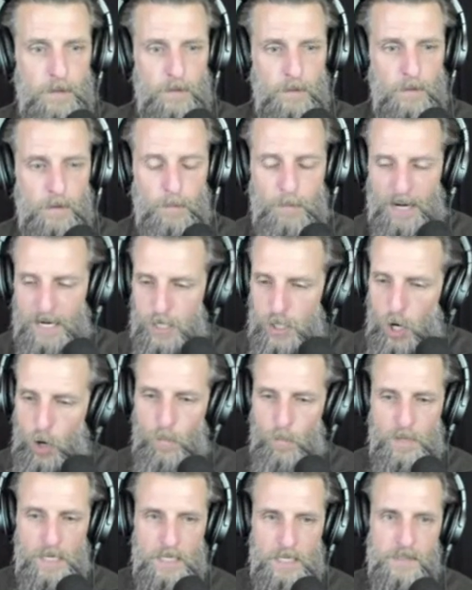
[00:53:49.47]
By no
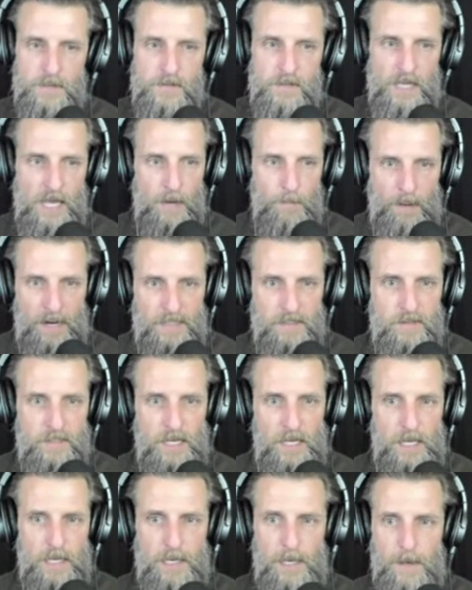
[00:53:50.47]
means am I
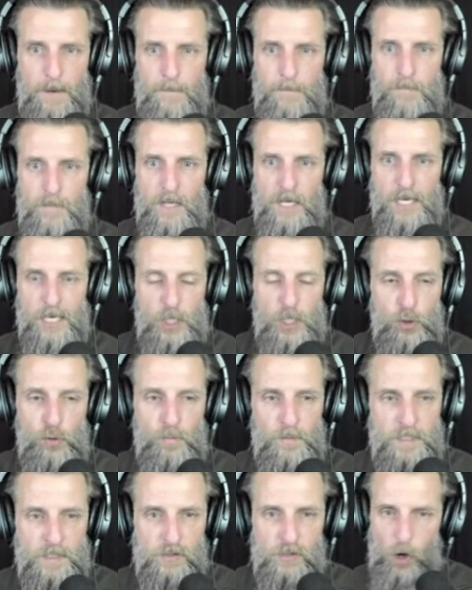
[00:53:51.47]
saying
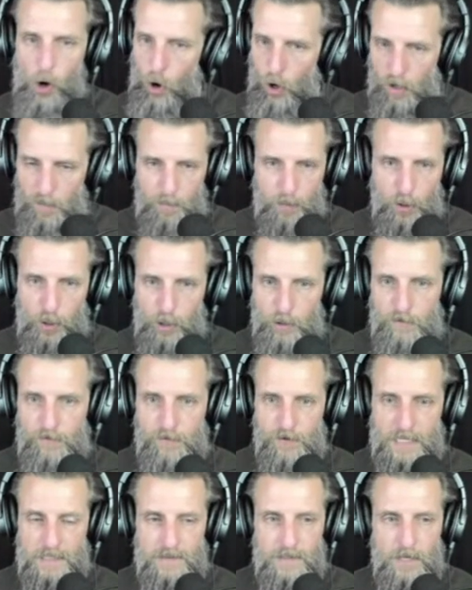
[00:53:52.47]
humans are
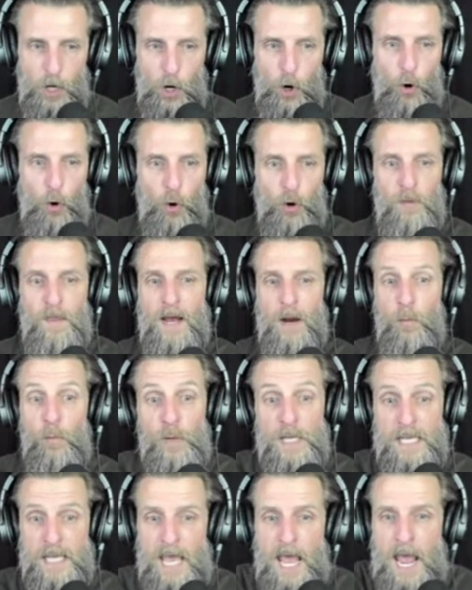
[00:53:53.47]
perfect or that
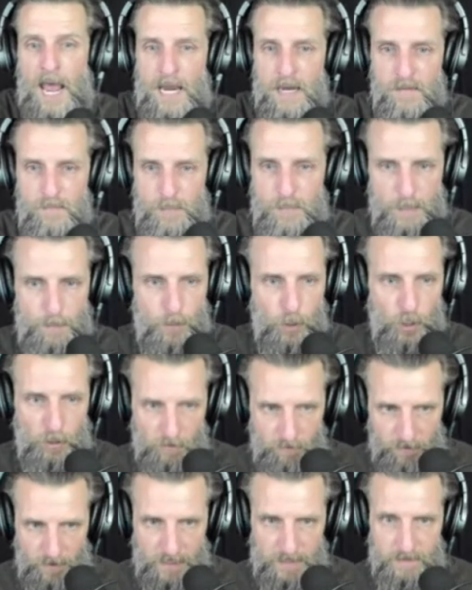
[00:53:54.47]
we can be
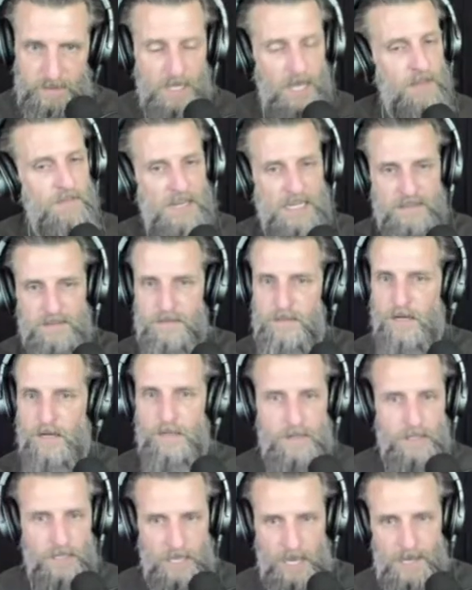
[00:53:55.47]
perfect. That's not
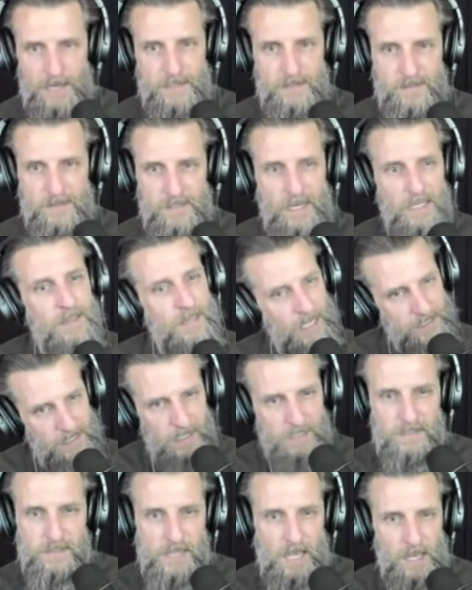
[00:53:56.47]
the case. Like I
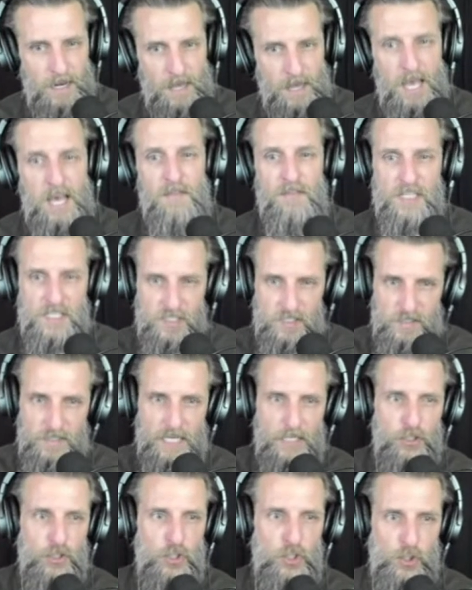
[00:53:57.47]
said, this is
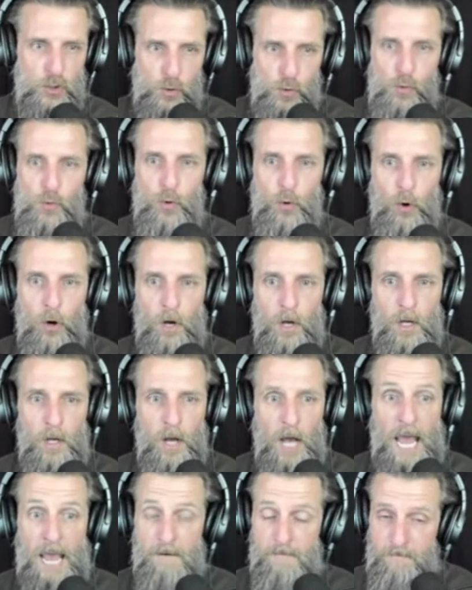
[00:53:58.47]
a school,
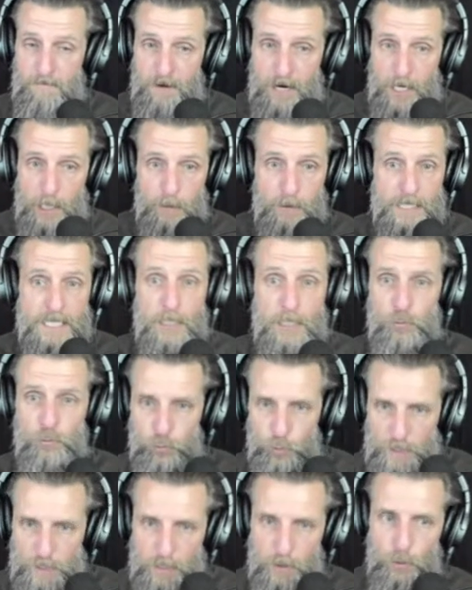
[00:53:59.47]
a very
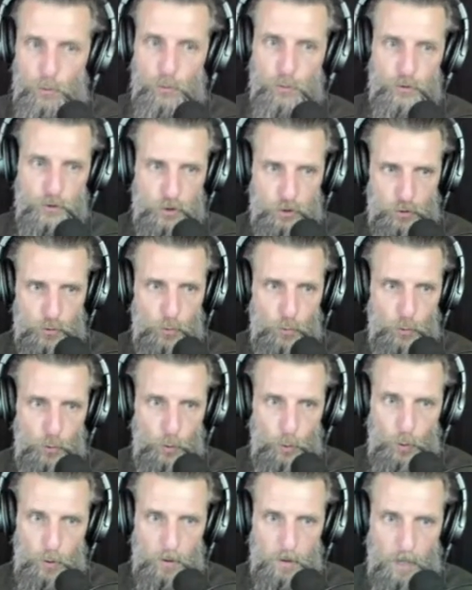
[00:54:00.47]
real
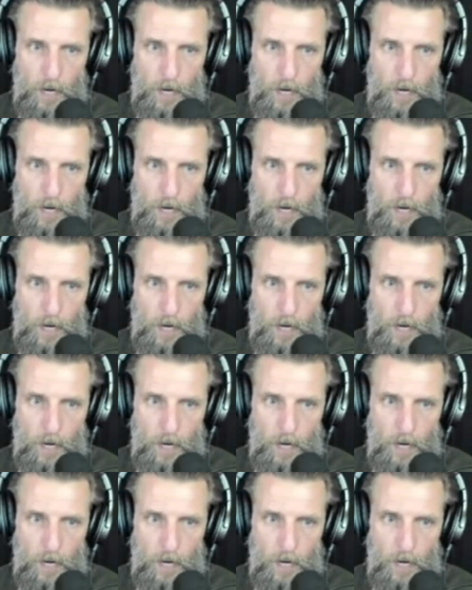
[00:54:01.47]
school.